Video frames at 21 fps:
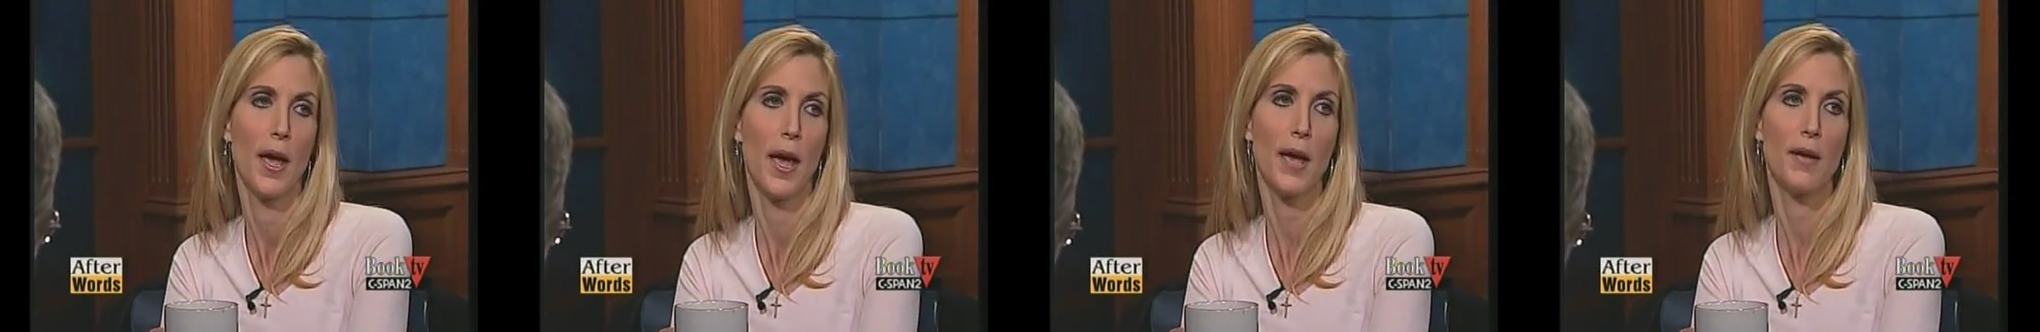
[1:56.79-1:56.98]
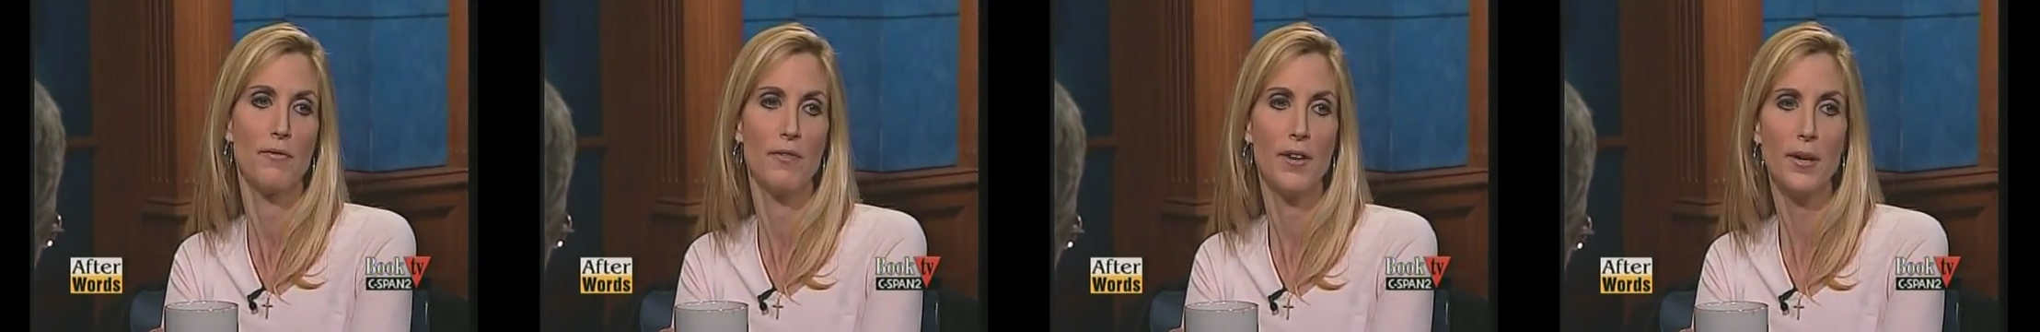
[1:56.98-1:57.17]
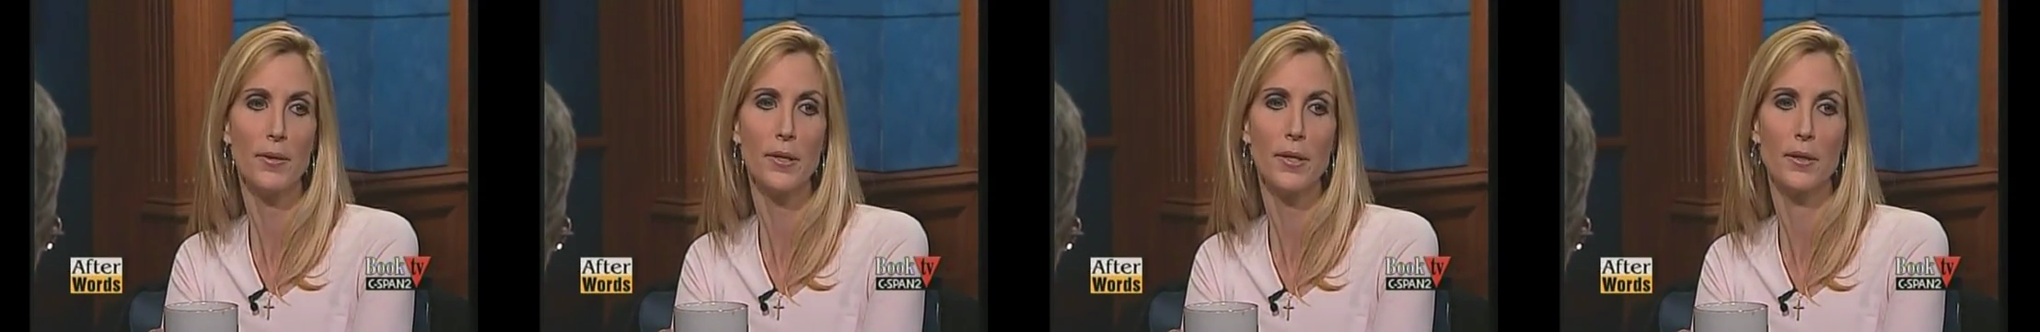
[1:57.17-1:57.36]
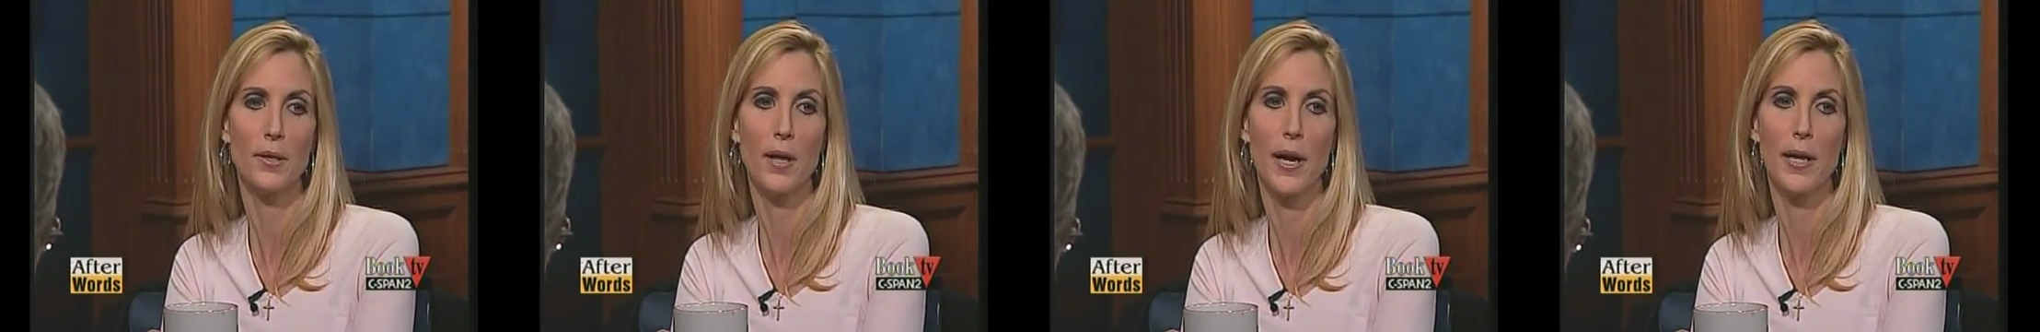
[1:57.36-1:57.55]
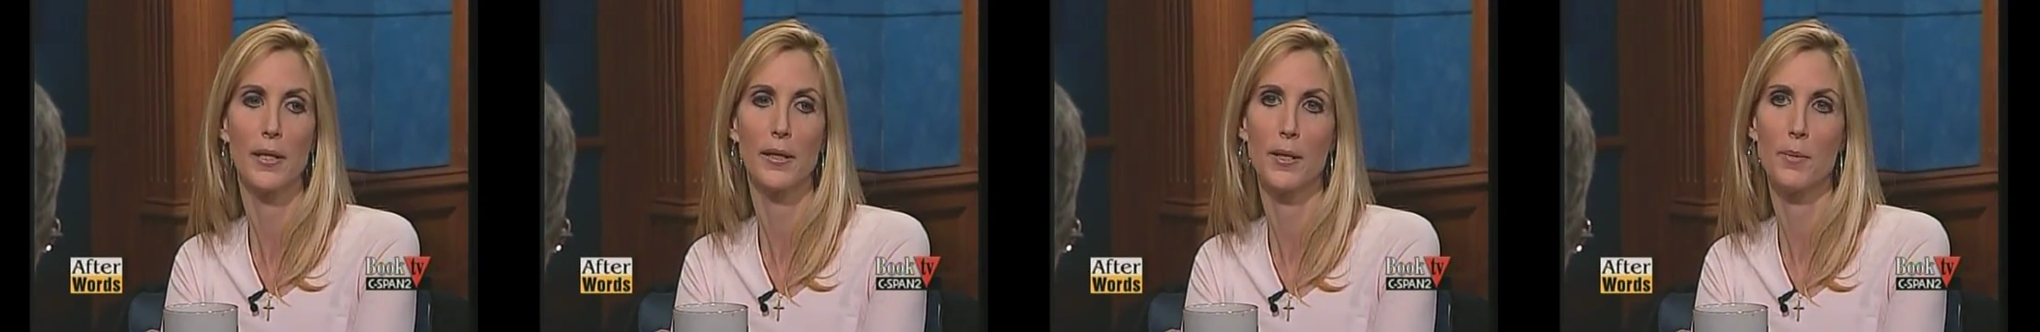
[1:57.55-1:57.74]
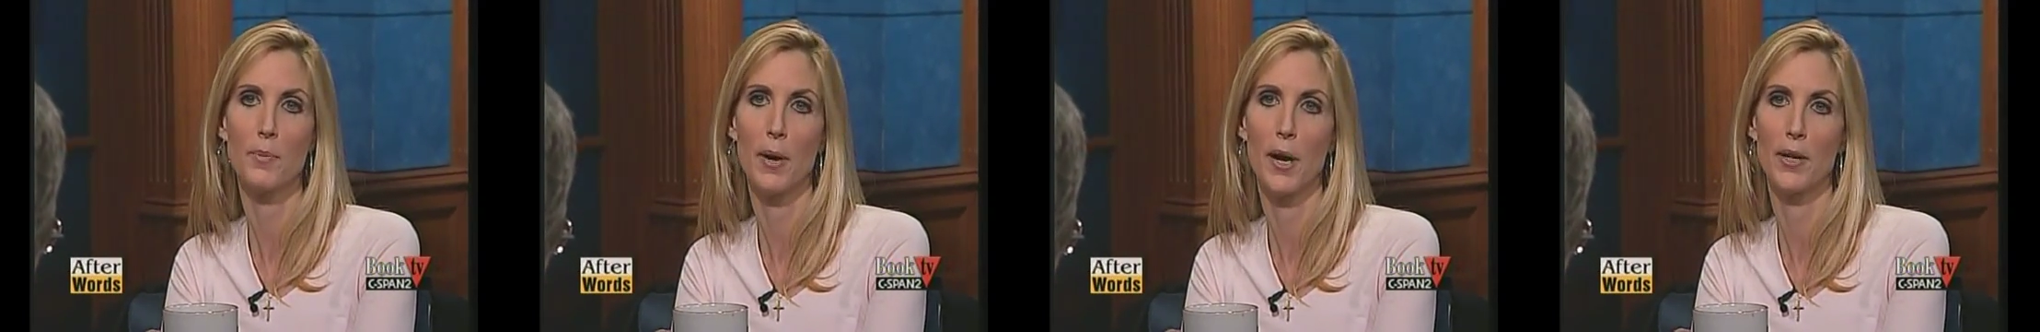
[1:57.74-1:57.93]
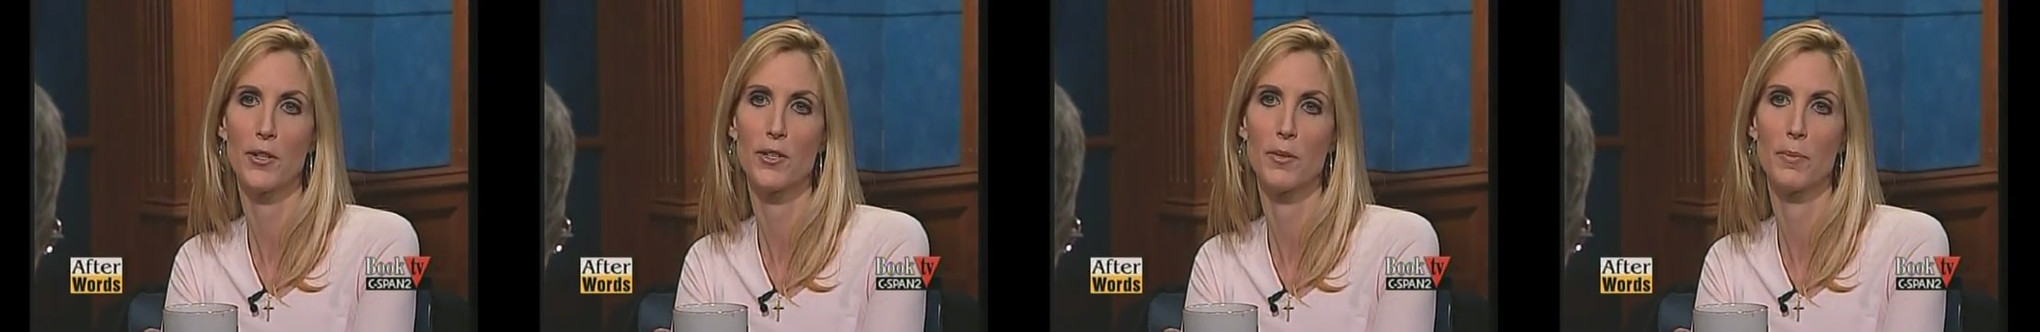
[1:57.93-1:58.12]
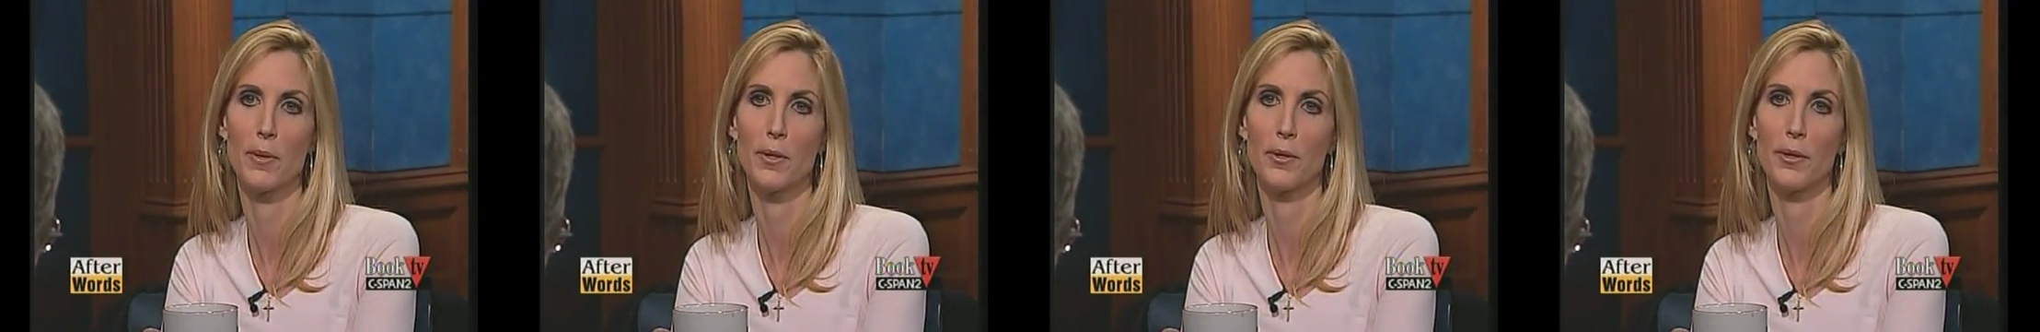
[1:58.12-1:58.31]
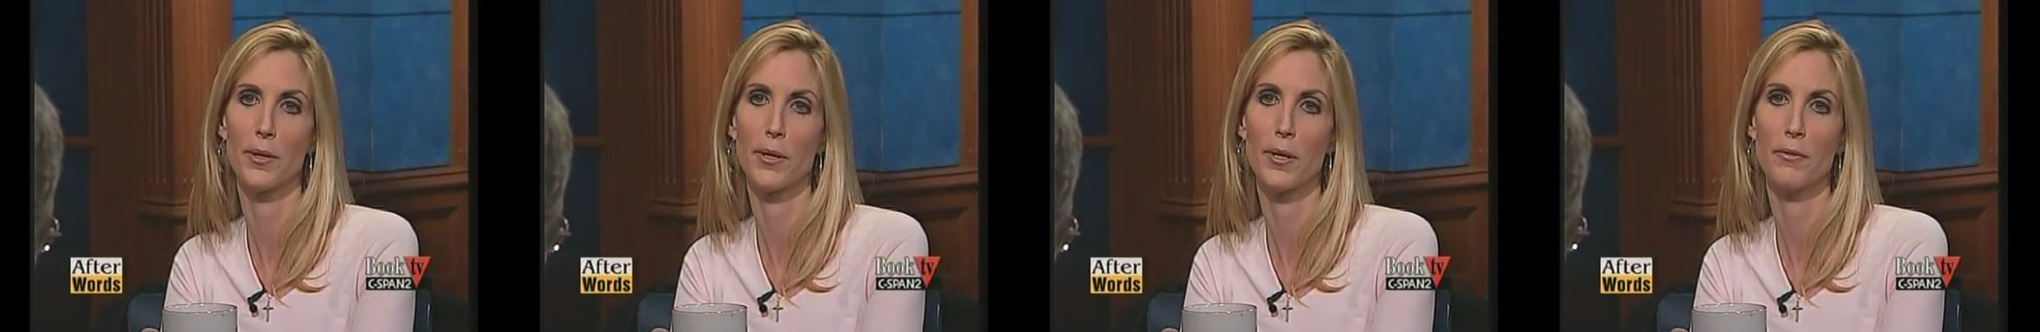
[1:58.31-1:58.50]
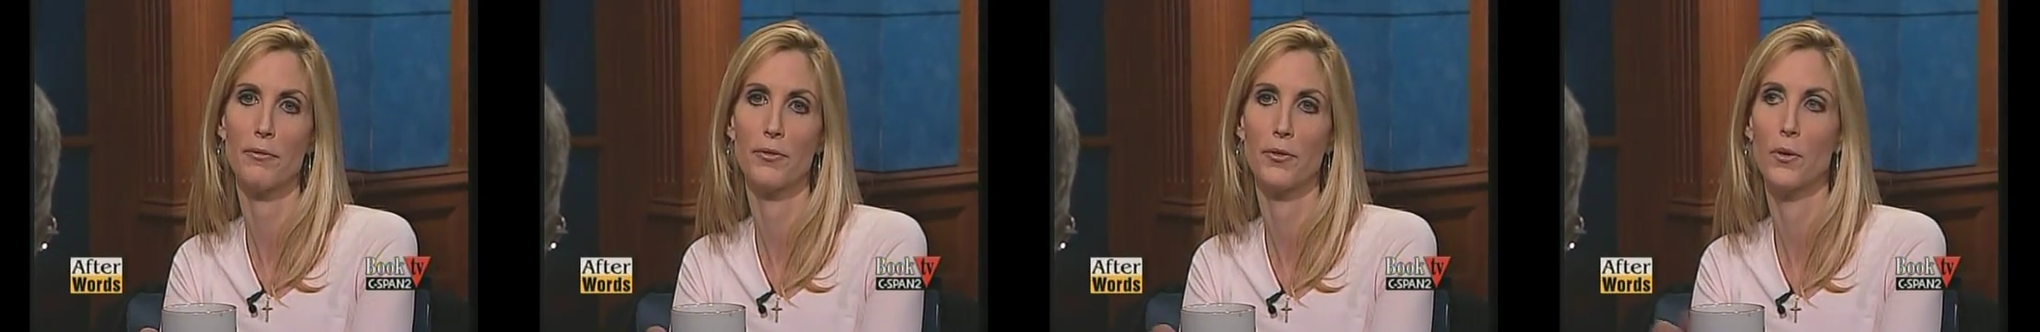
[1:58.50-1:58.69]
a very likely
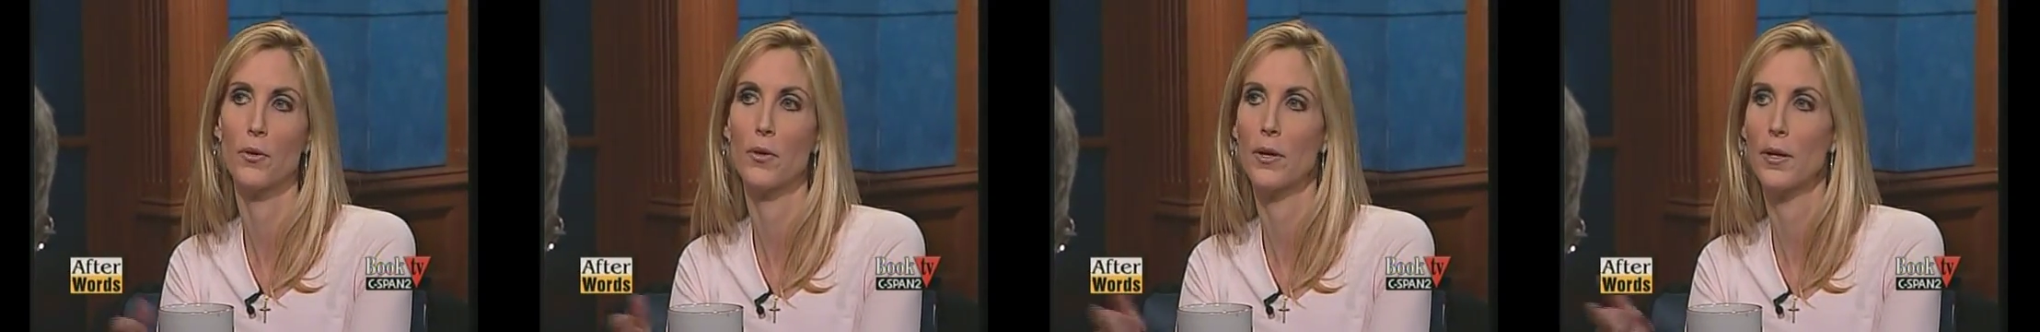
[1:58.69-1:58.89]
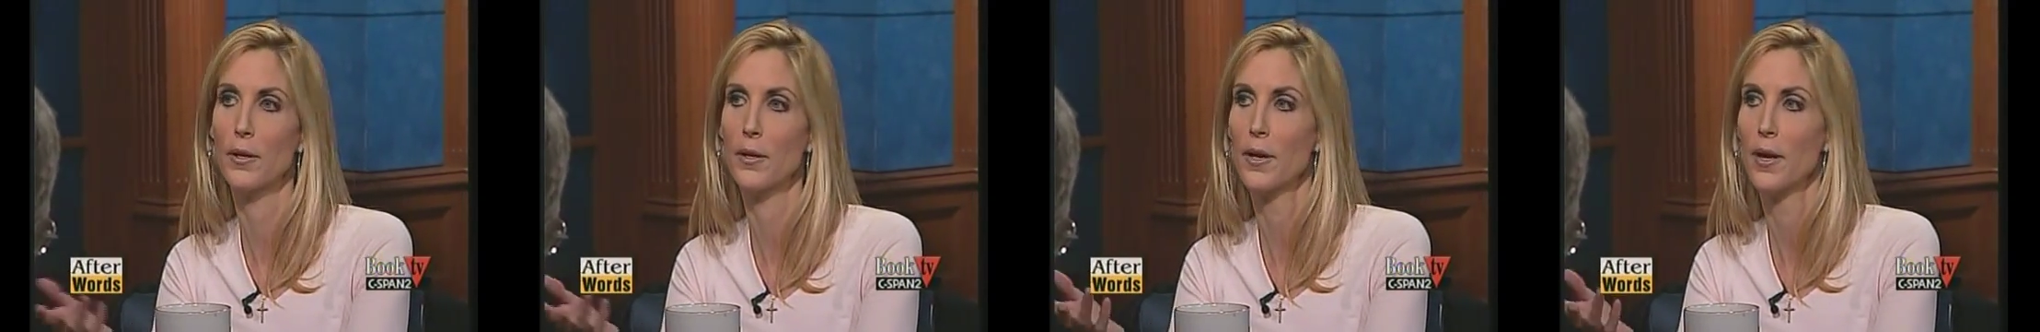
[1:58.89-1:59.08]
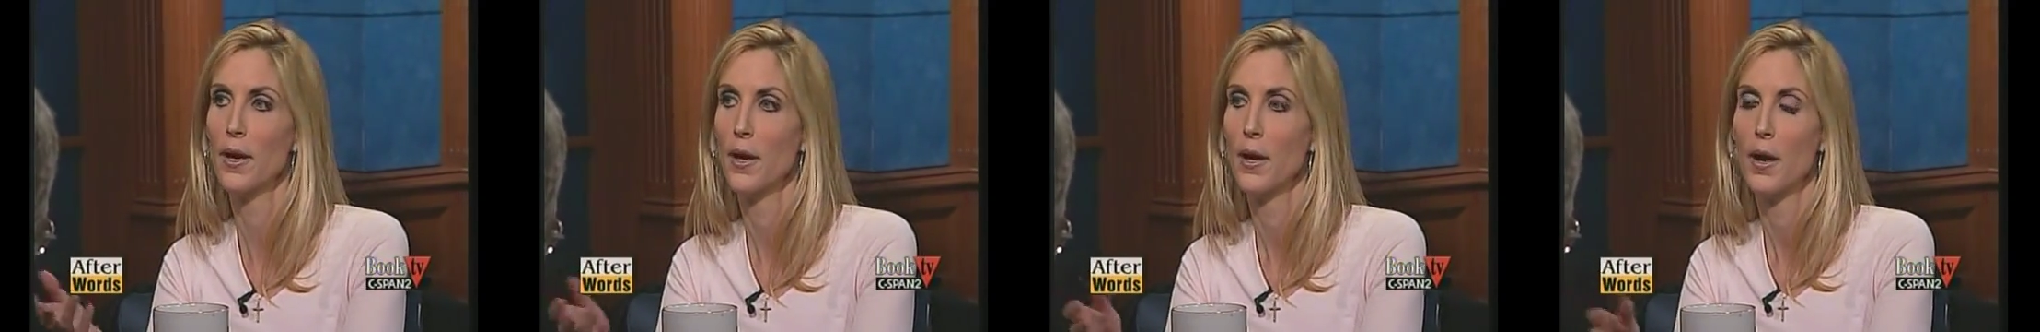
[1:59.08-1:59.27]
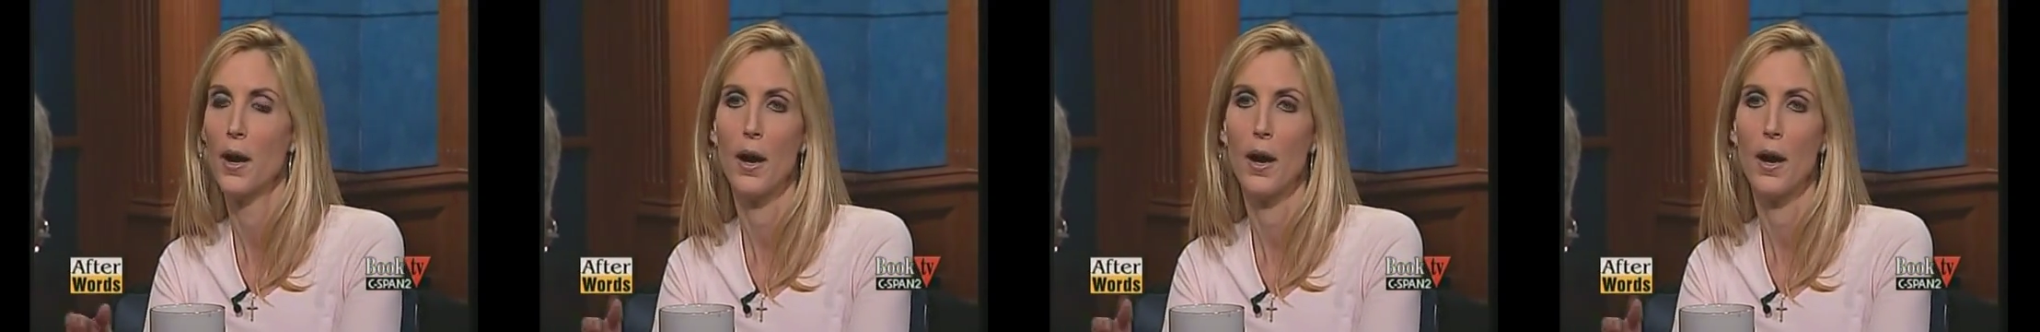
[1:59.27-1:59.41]
possibility for,